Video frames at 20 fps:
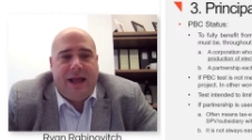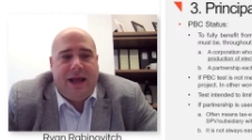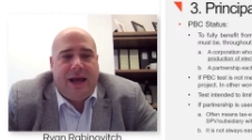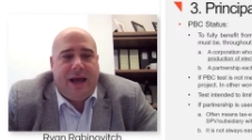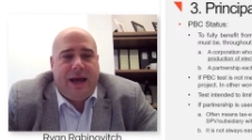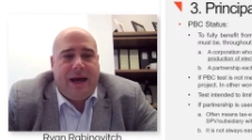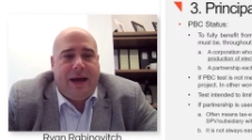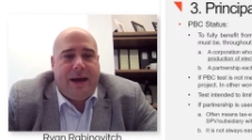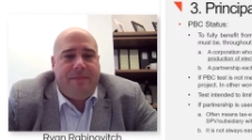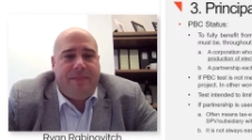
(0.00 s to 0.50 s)

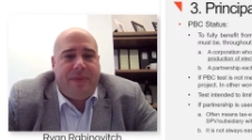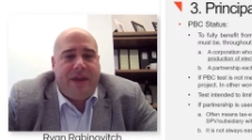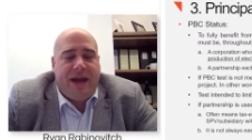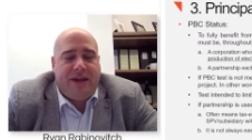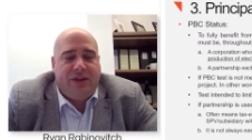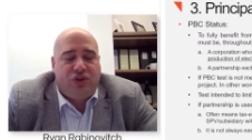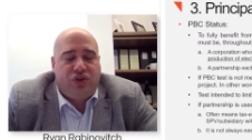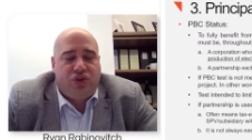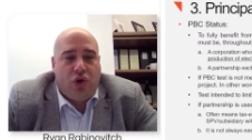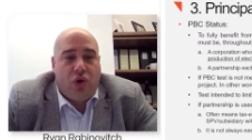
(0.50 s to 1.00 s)

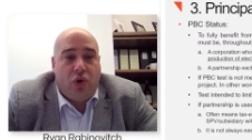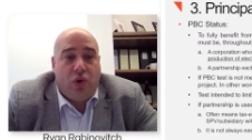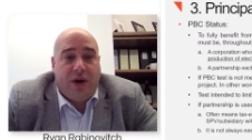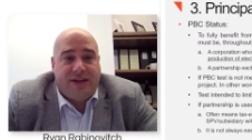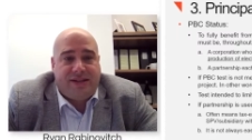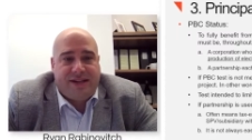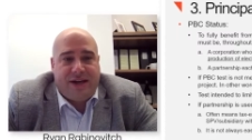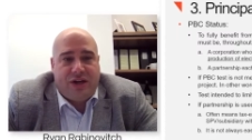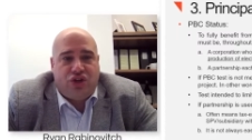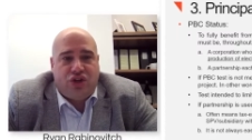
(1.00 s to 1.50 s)
And so
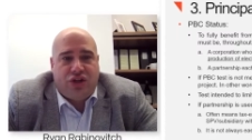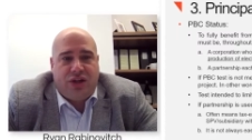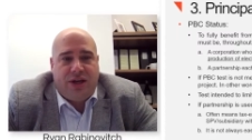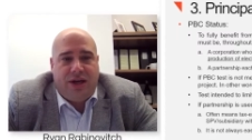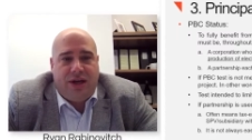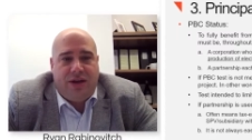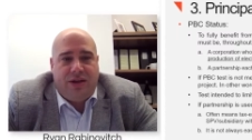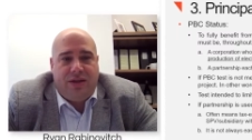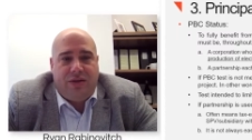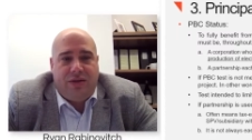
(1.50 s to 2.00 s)

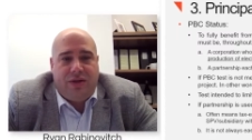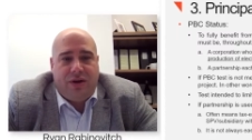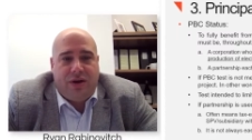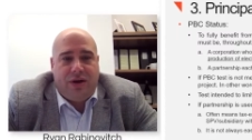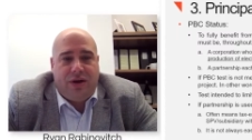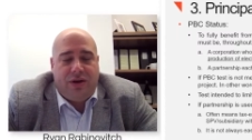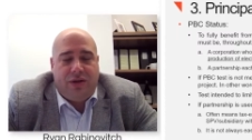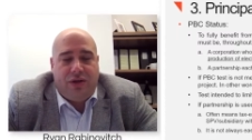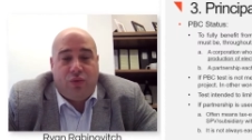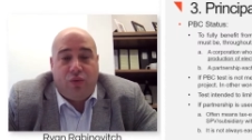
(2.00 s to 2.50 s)
essentially,
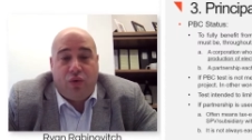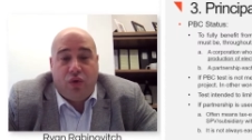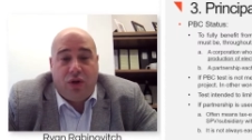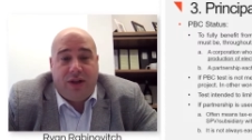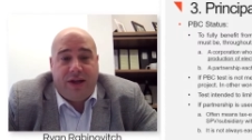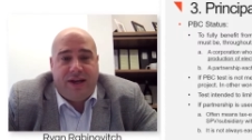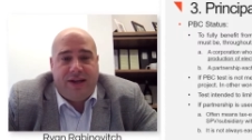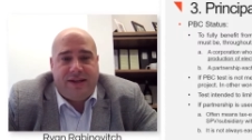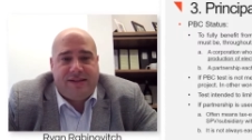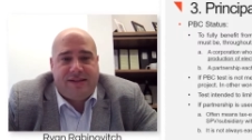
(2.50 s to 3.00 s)
the
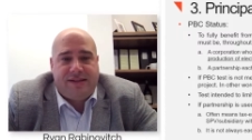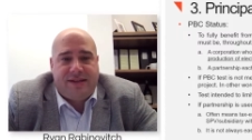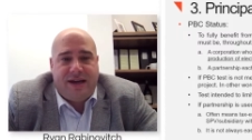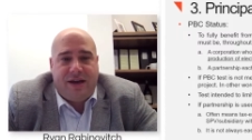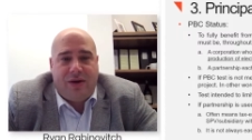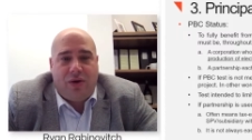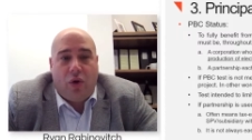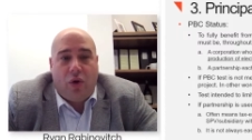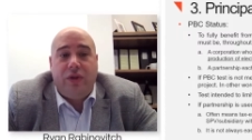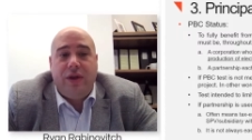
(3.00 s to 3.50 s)
rule is
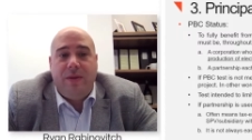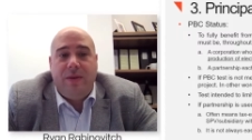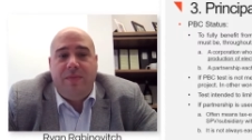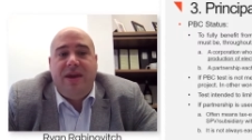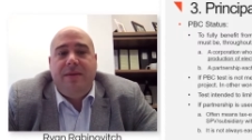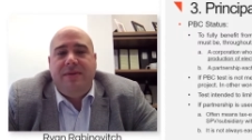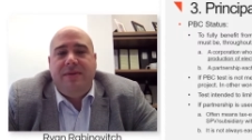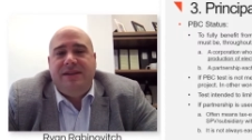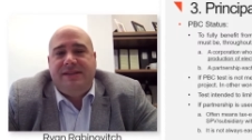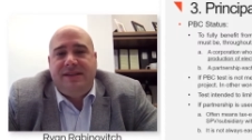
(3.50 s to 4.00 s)
that only
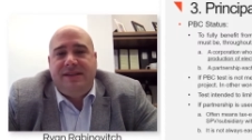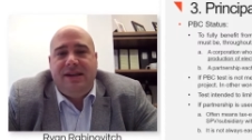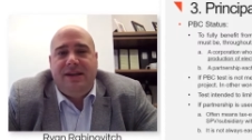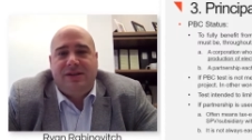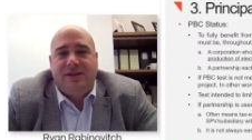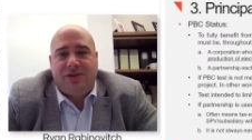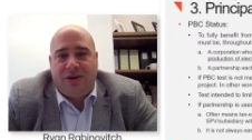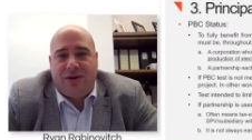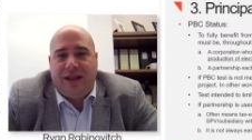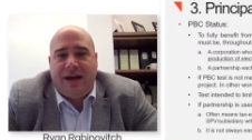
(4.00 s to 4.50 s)

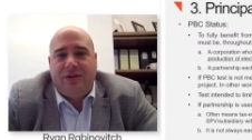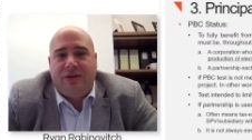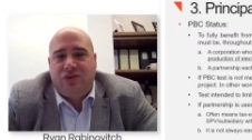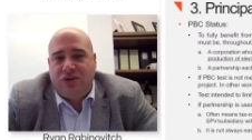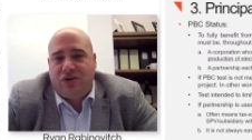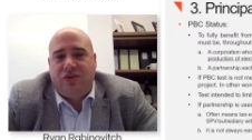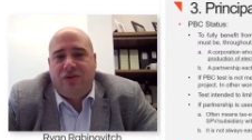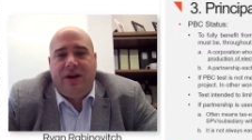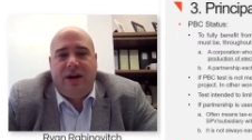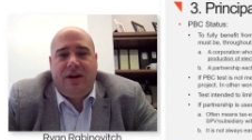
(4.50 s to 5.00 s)
PBCs are allowed to
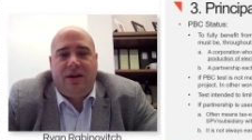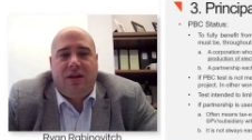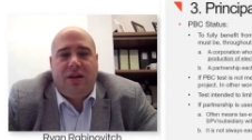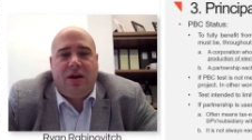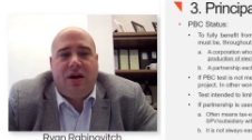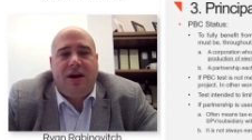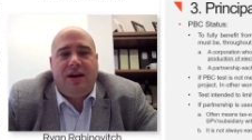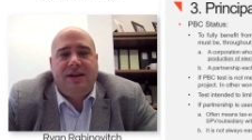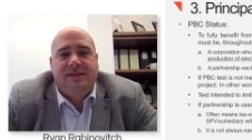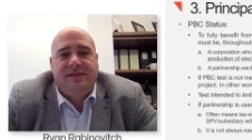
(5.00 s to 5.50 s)
create a
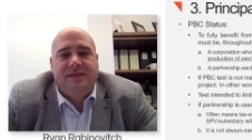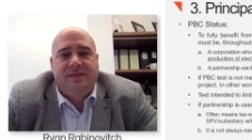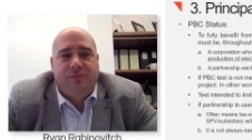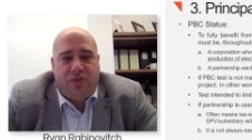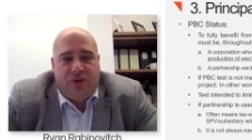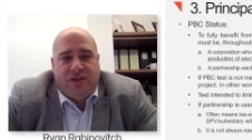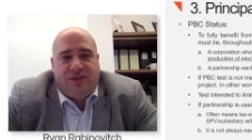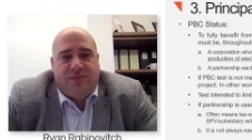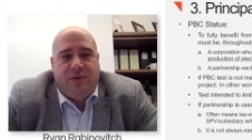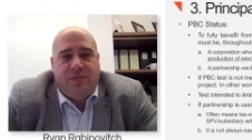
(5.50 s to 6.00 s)
loss,
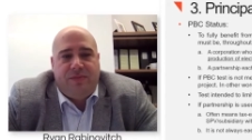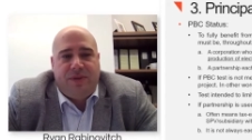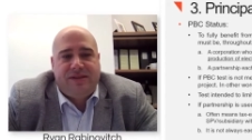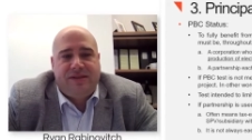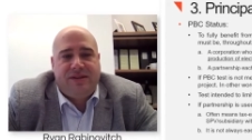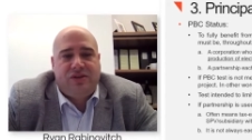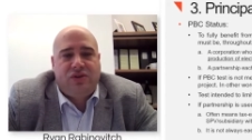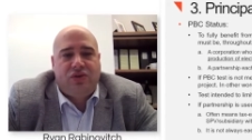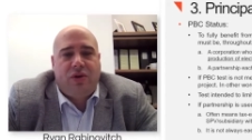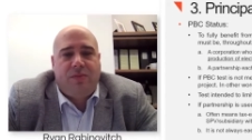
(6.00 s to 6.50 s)
principal
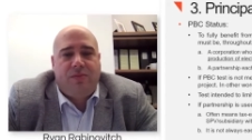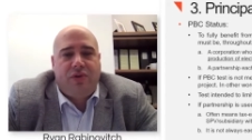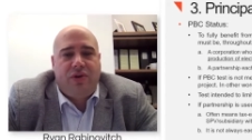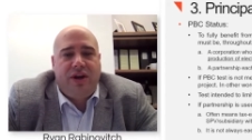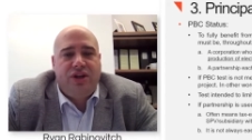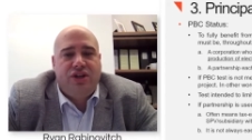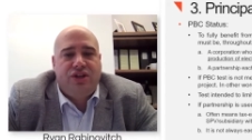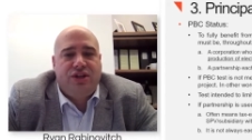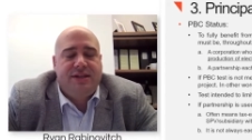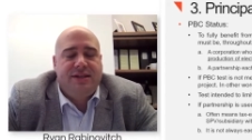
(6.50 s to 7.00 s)
business
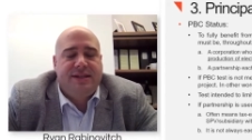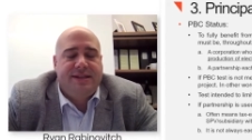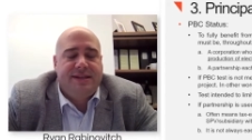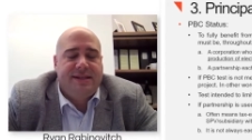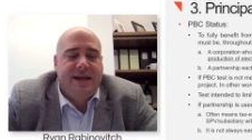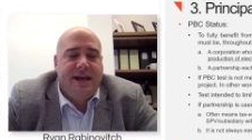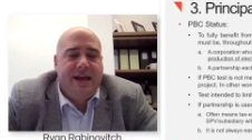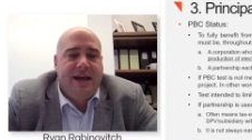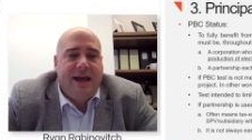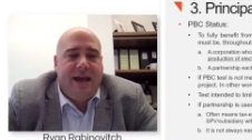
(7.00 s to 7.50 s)
corporations.
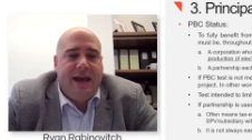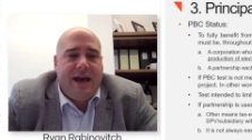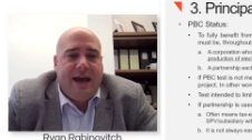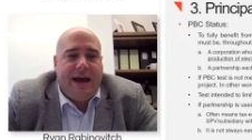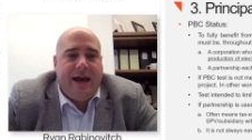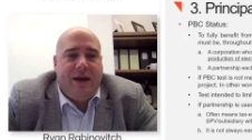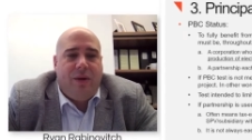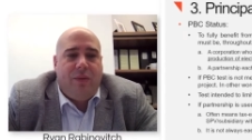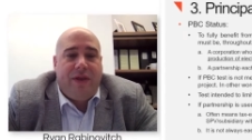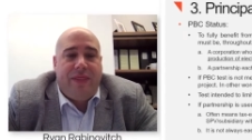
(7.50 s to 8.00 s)

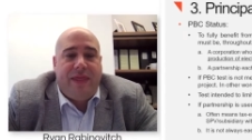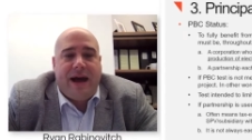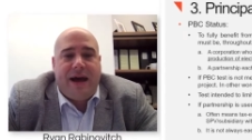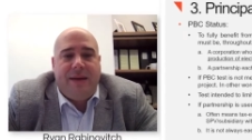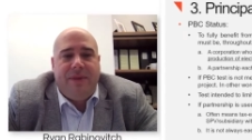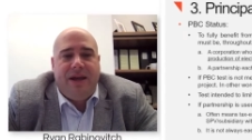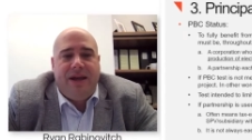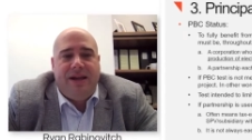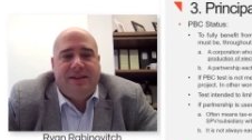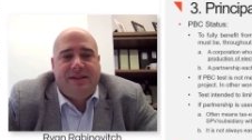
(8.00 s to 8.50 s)
And what that
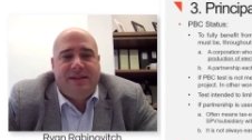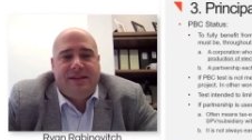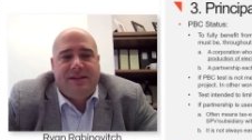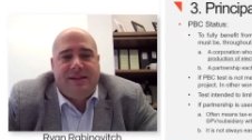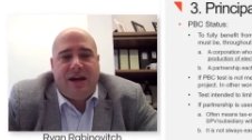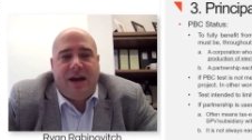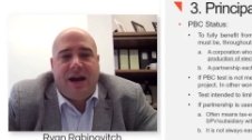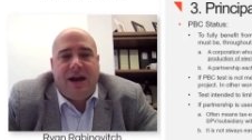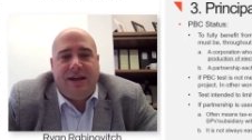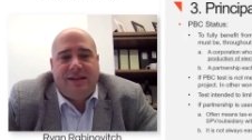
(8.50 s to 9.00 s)
means is
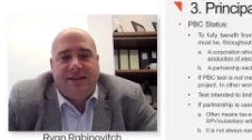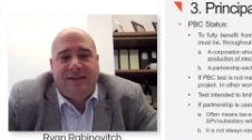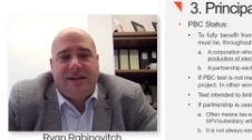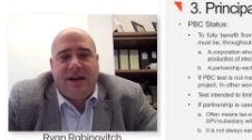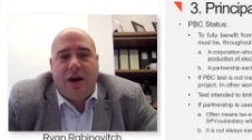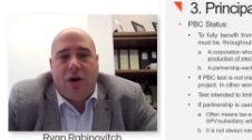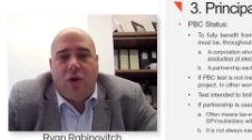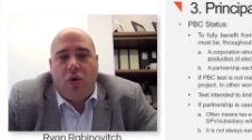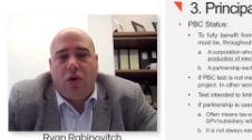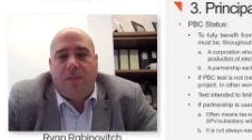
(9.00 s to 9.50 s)
it's
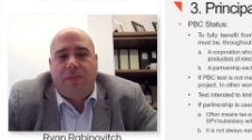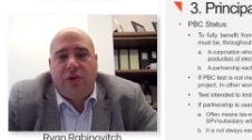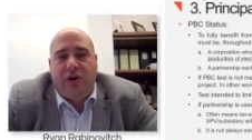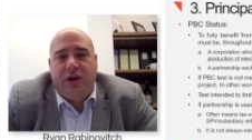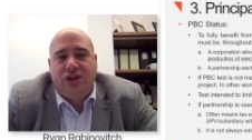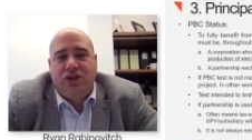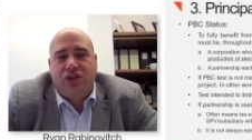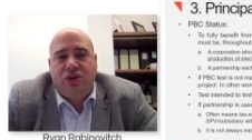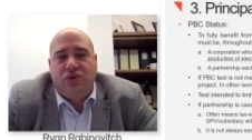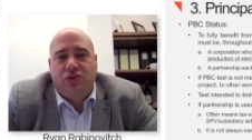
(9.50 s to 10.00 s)
a
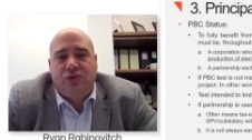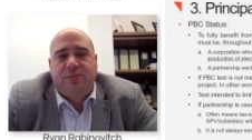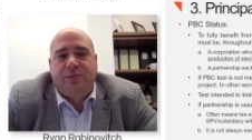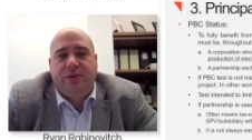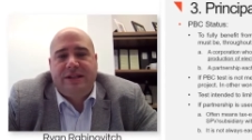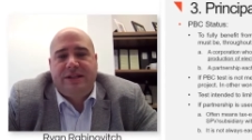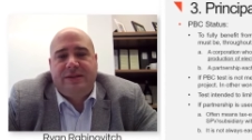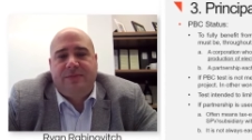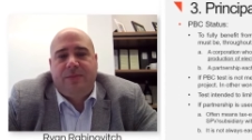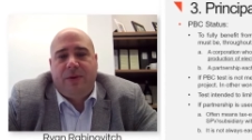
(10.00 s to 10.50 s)
corporation whose
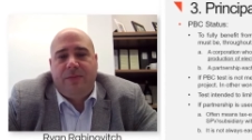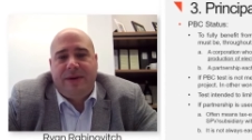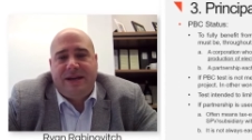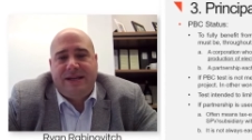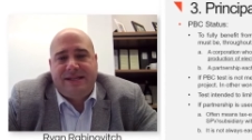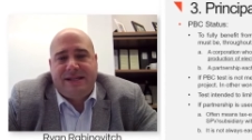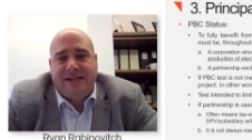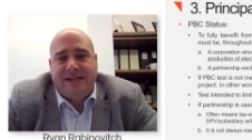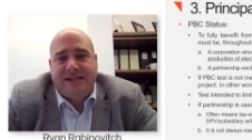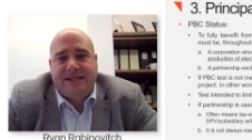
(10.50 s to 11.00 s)
principal
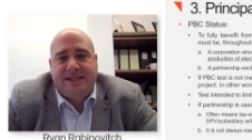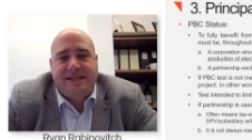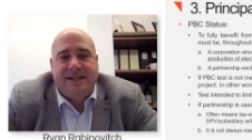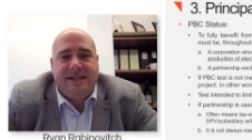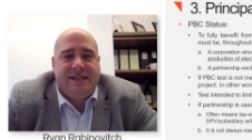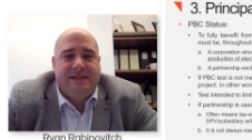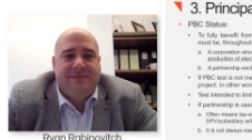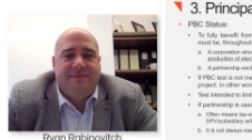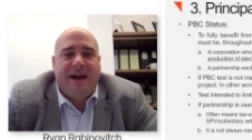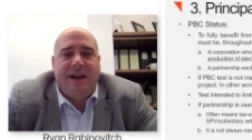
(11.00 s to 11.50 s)
business
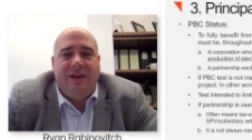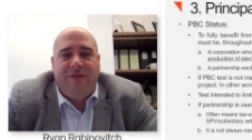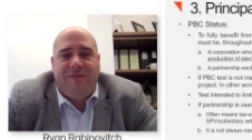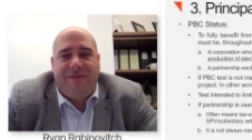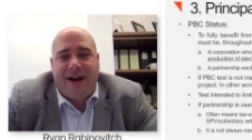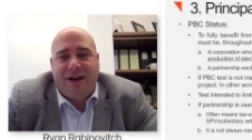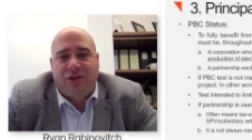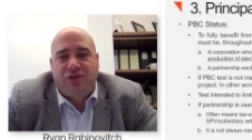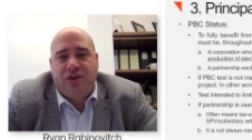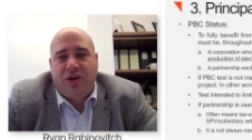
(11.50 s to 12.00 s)
is
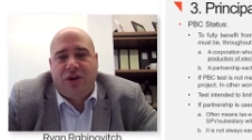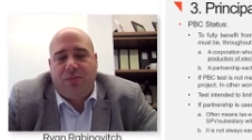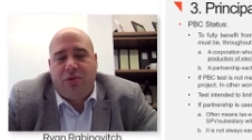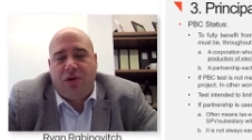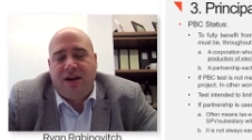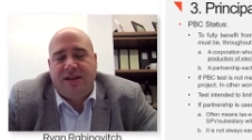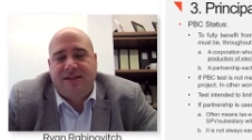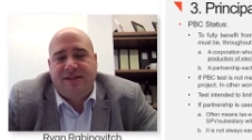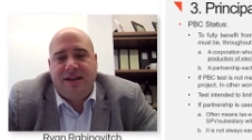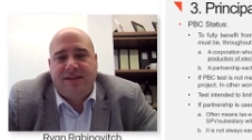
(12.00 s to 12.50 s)
manufacturing or
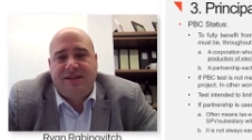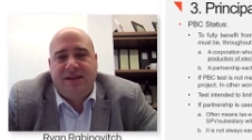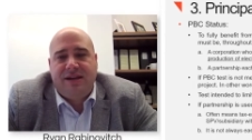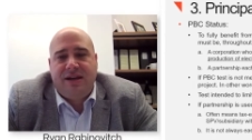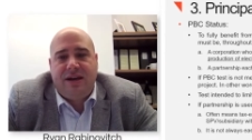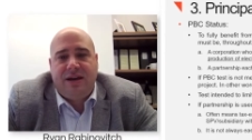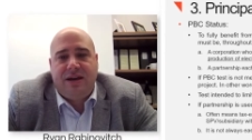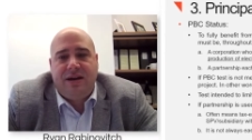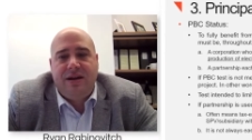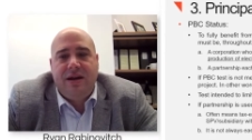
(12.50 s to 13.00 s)

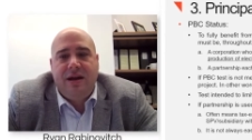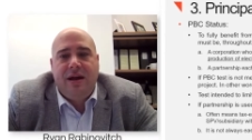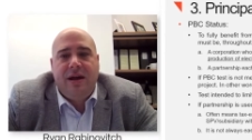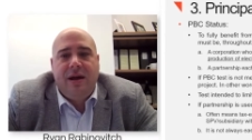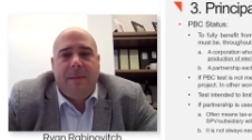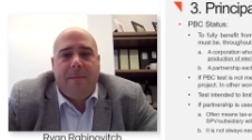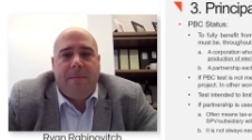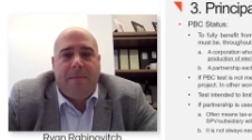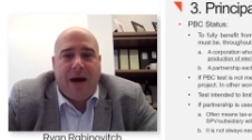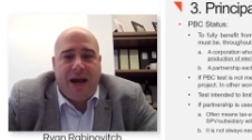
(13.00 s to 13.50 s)
processing,
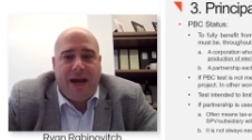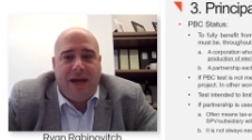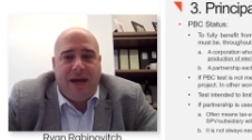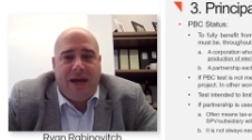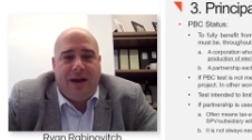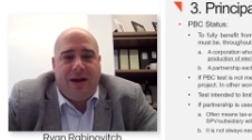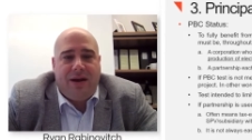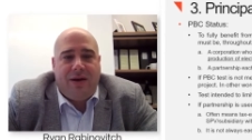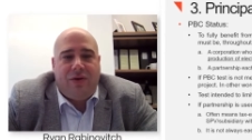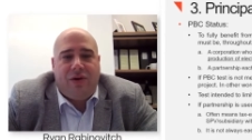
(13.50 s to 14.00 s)

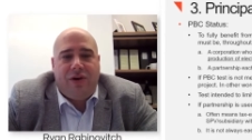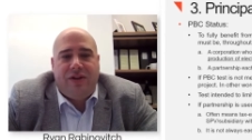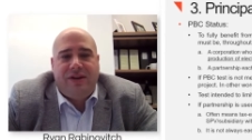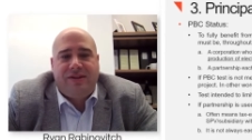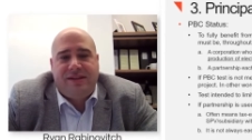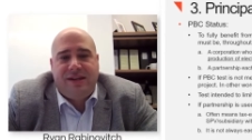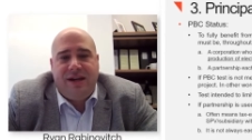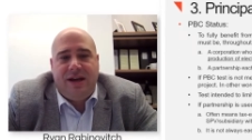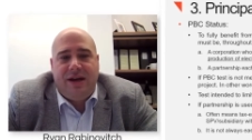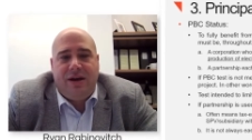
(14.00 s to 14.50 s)
mining, or the
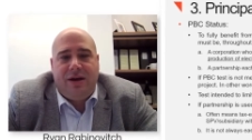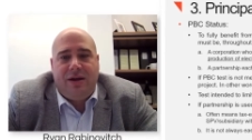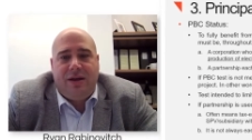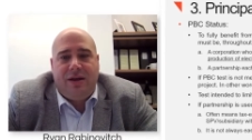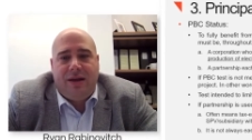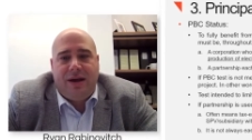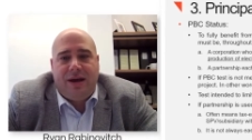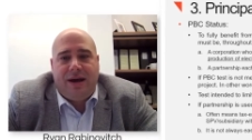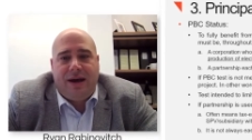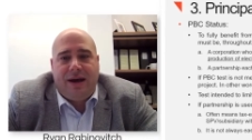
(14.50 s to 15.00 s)

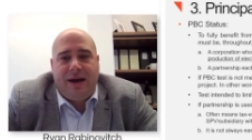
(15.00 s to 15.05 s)
sale,